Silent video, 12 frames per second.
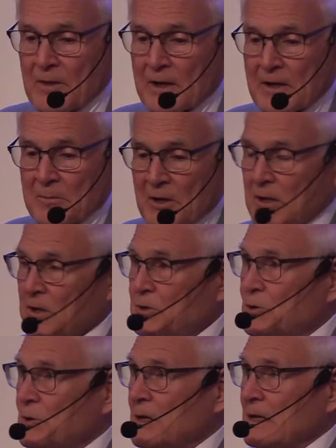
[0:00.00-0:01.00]
that had been
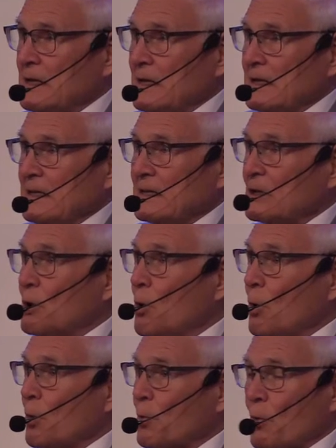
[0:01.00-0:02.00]
injured in
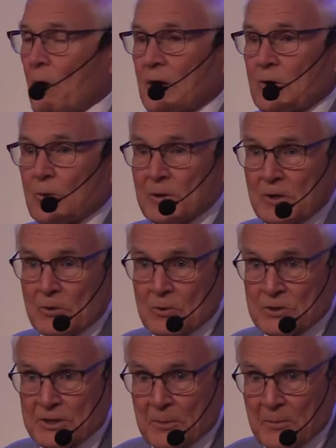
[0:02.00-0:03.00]
cold water
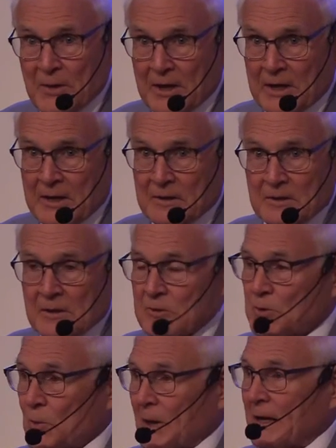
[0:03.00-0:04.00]
reduced the pain and the
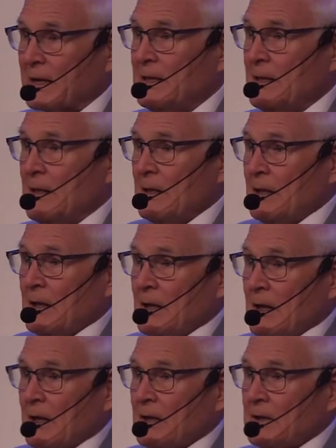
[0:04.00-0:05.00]
swelling.
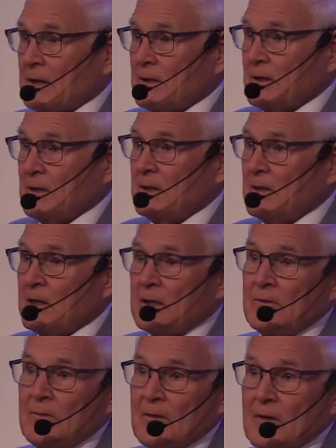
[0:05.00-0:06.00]
And he
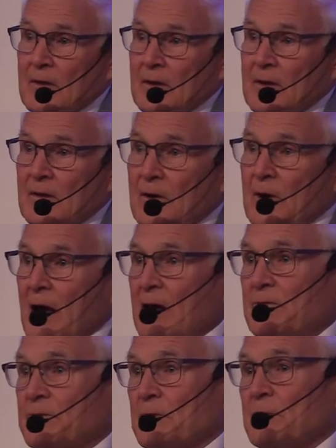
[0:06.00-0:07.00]
then
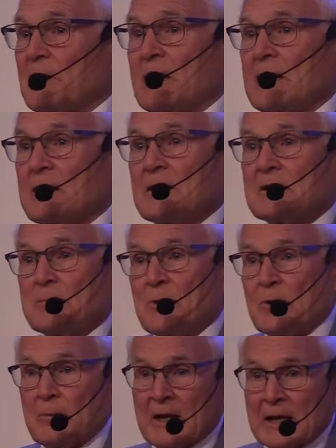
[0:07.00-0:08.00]
thereafter began
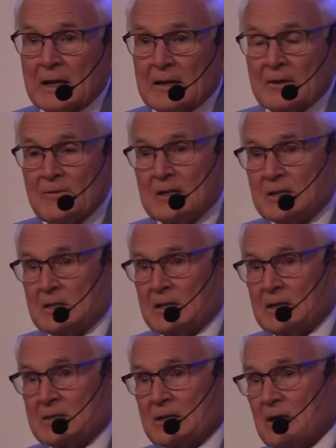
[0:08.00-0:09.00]
experimenting. And eventually,
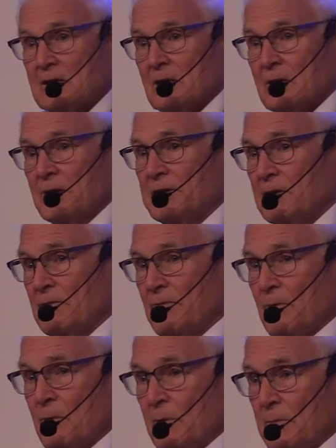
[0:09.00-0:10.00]
as an adult, he
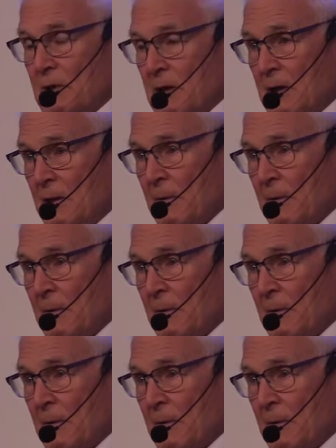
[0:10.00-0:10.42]
formed